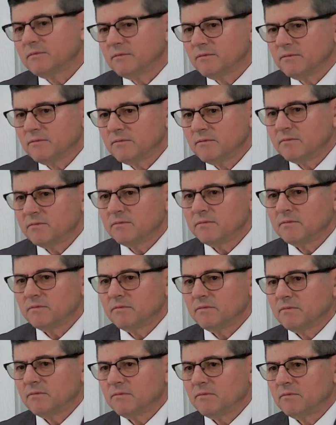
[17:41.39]

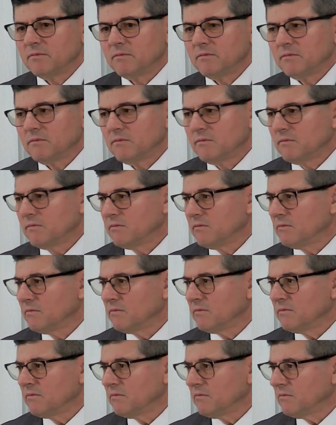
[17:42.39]

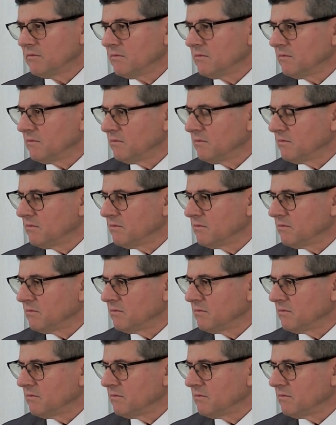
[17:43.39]
(no one is talking)